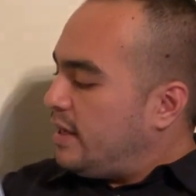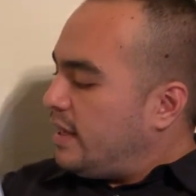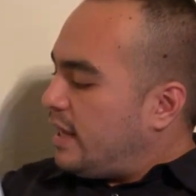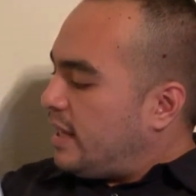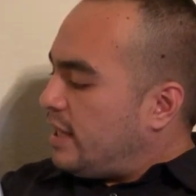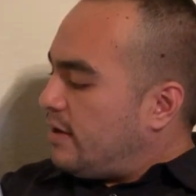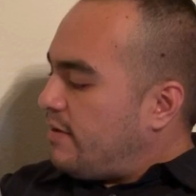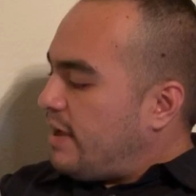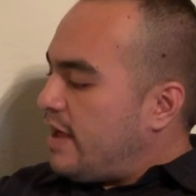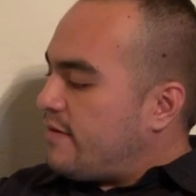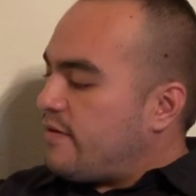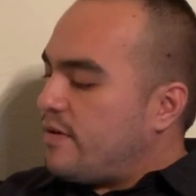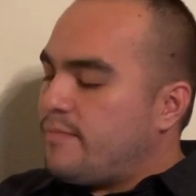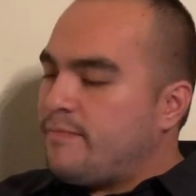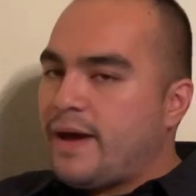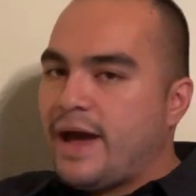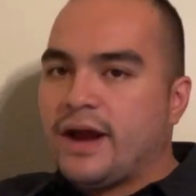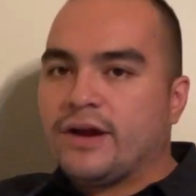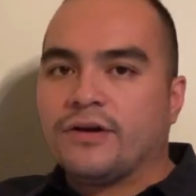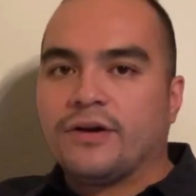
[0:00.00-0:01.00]
And then we have our
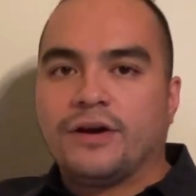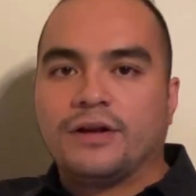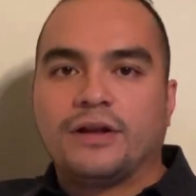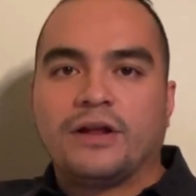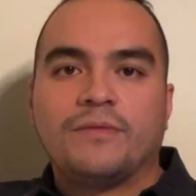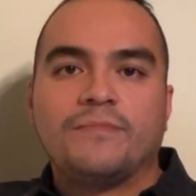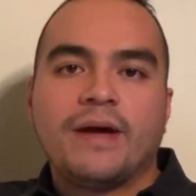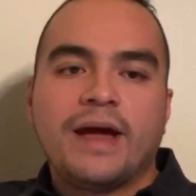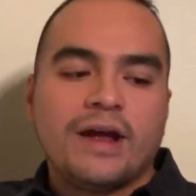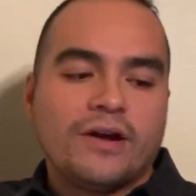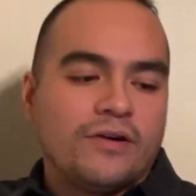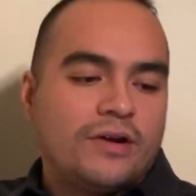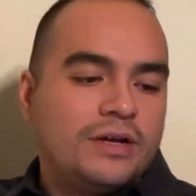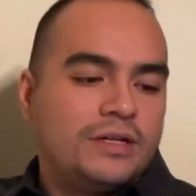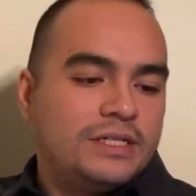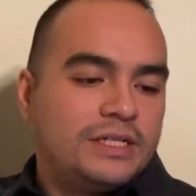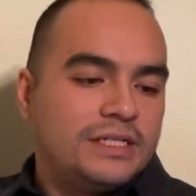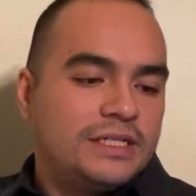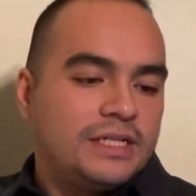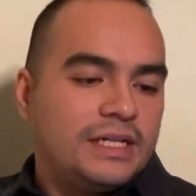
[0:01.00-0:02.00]
background. Our background
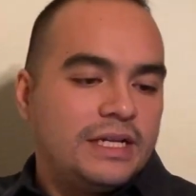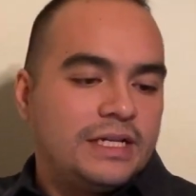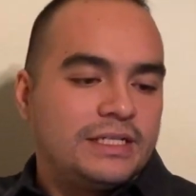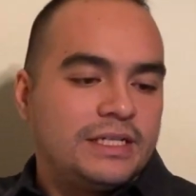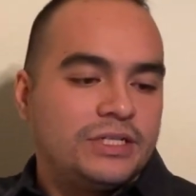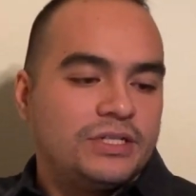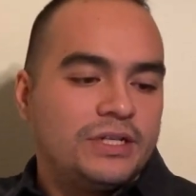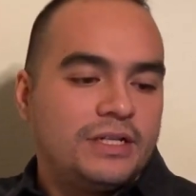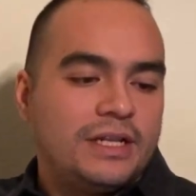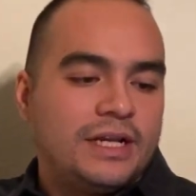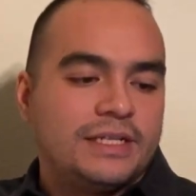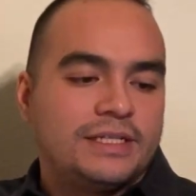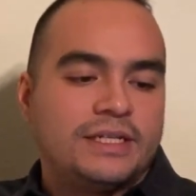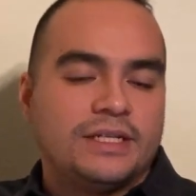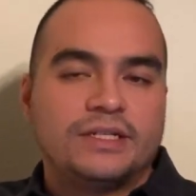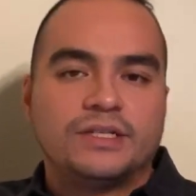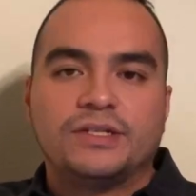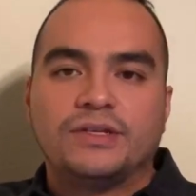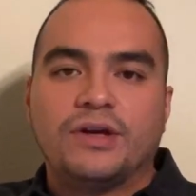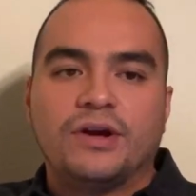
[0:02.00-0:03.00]
just essentially lets
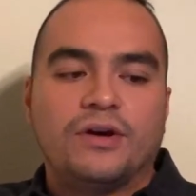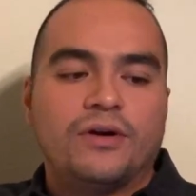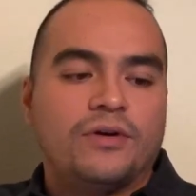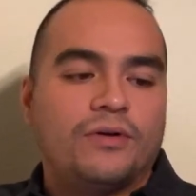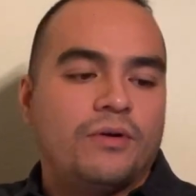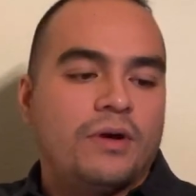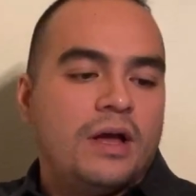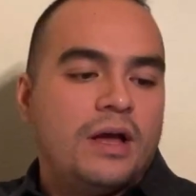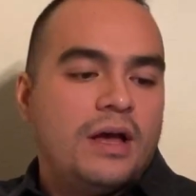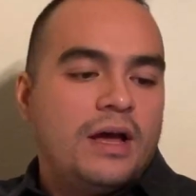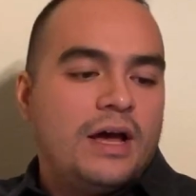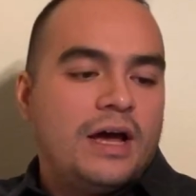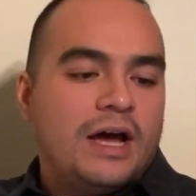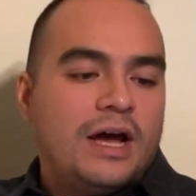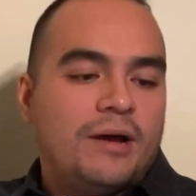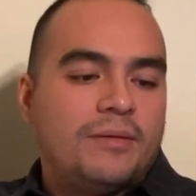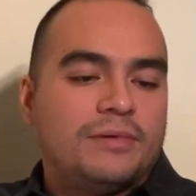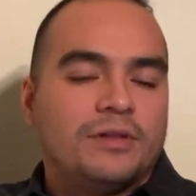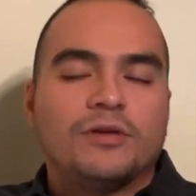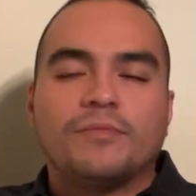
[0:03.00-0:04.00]
us know
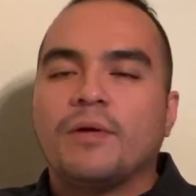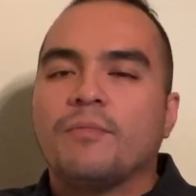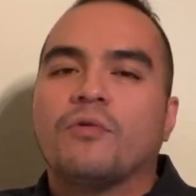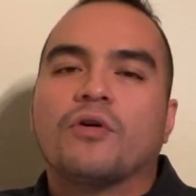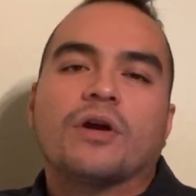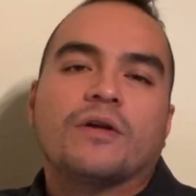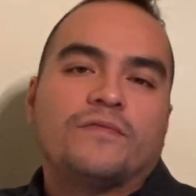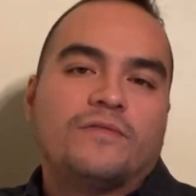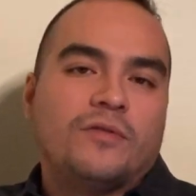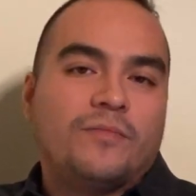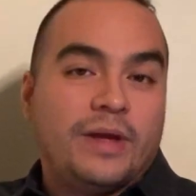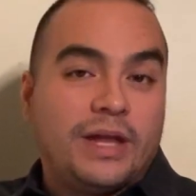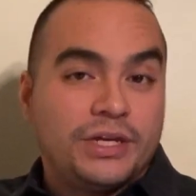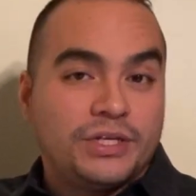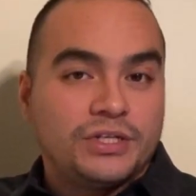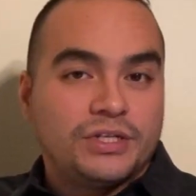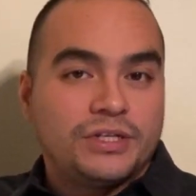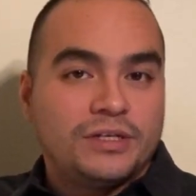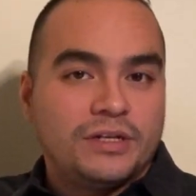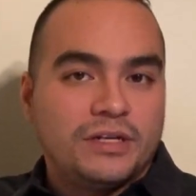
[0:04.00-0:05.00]
a little bit more
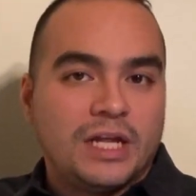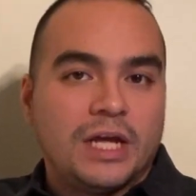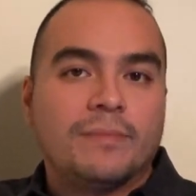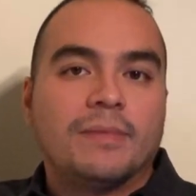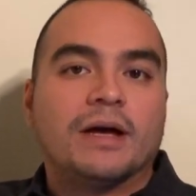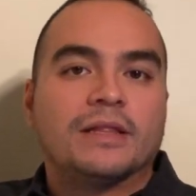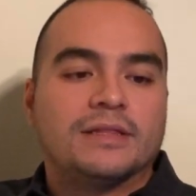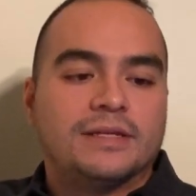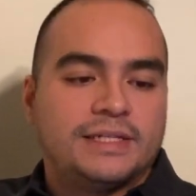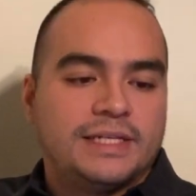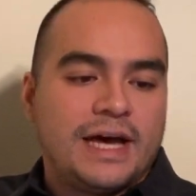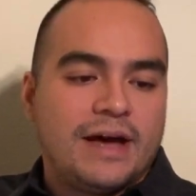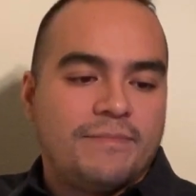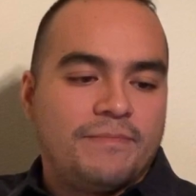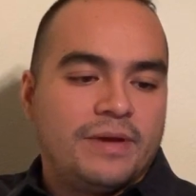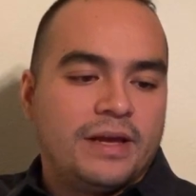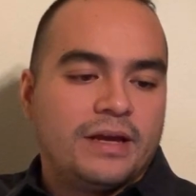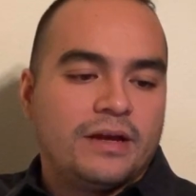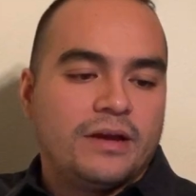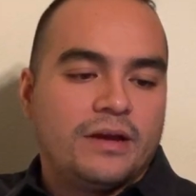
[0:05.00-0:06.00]
information about the
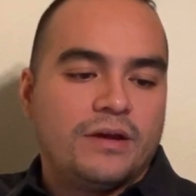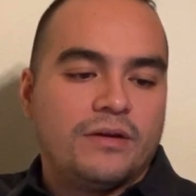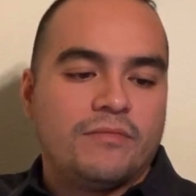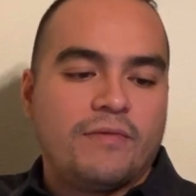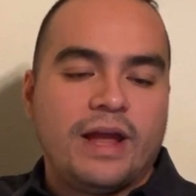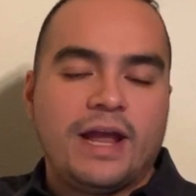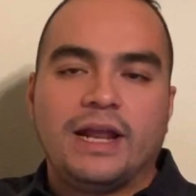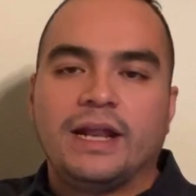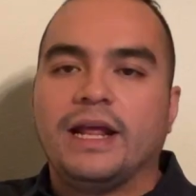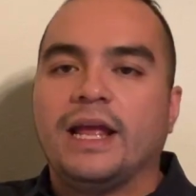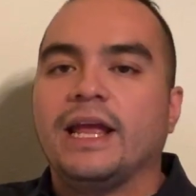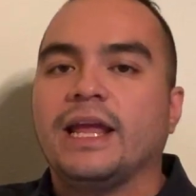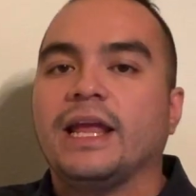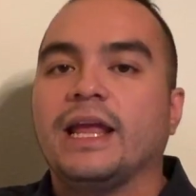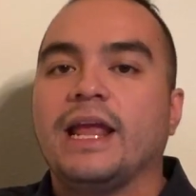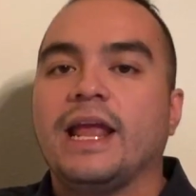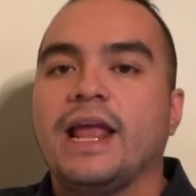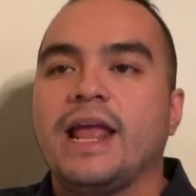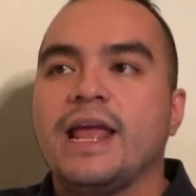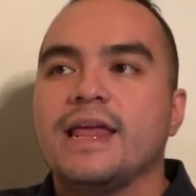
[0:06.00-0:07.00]
topic, right? It
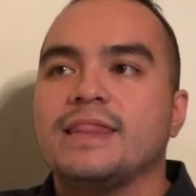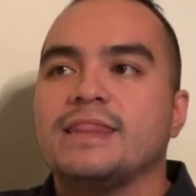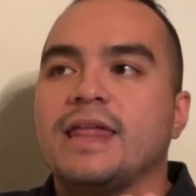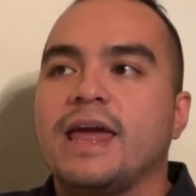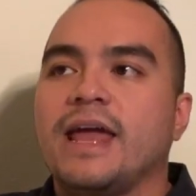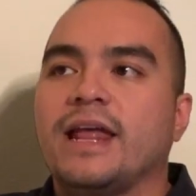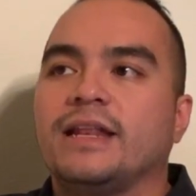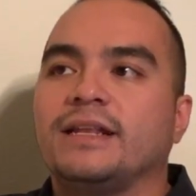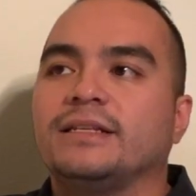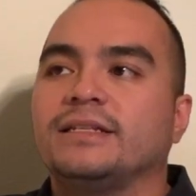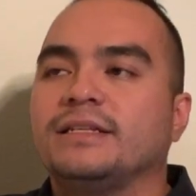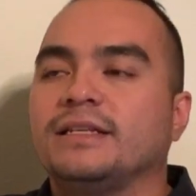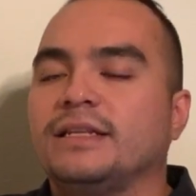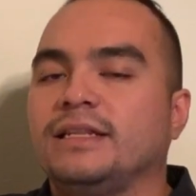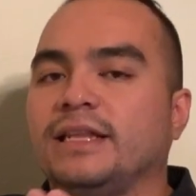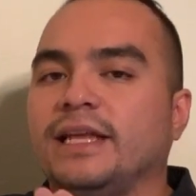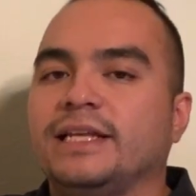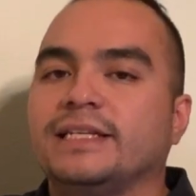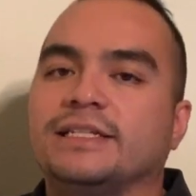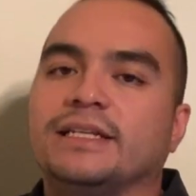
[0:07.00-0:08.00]
then
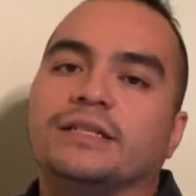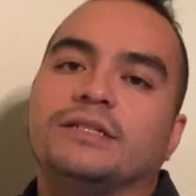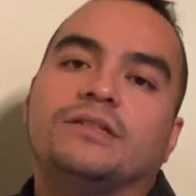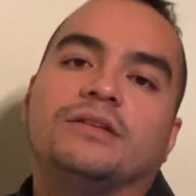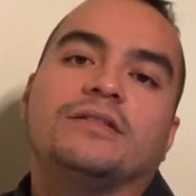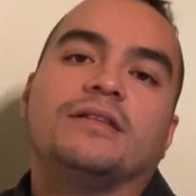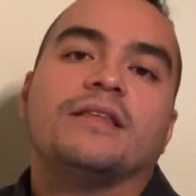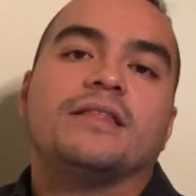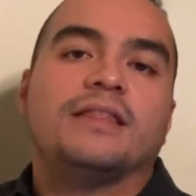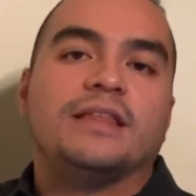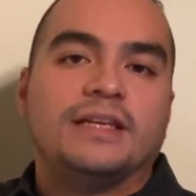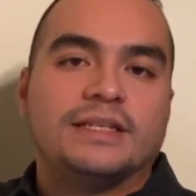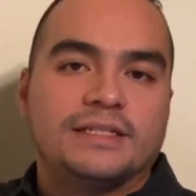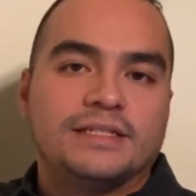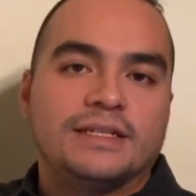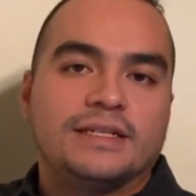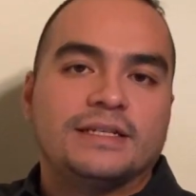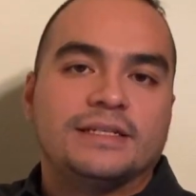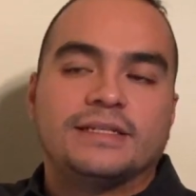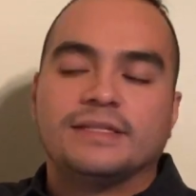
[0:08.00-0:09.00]
leads into the
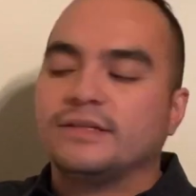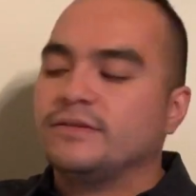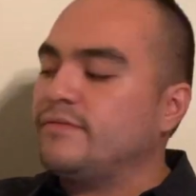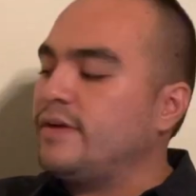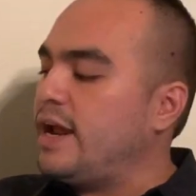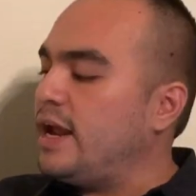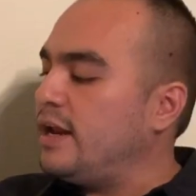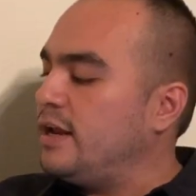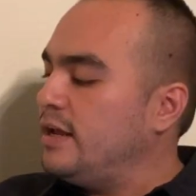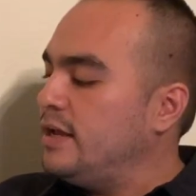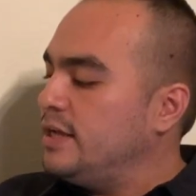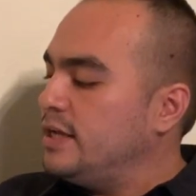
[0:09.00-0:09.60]
thesis, right?